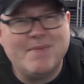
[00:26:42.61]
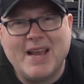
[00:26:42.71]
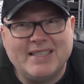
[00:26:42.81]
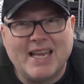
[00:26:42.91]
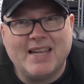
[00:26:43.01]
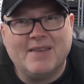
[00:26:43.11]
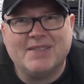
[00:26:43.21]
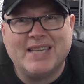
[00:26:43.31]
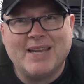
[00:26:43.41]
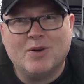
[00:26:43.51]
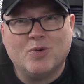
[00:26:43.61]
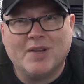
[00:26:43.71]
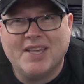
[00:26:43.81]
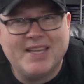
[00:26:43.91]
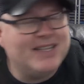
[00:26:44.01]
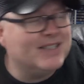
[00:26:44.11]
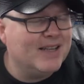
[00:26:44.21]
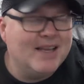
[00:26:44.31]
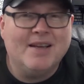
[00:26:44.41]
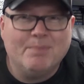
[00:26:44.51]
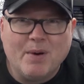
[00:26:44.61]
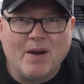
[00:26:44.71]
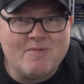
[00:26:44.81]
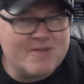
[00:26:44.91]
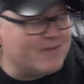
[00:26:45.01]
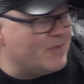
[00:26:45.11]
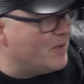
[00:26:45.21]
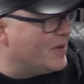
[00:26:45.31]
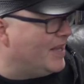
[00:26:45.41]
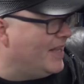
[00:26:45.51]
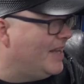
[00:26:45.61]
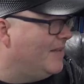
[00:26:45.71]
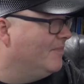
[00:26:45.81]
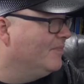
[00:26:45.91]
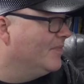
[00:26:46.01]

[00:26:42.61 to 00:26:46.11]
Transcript: It may take another 10 or 20 years, but I reckon we'll get there.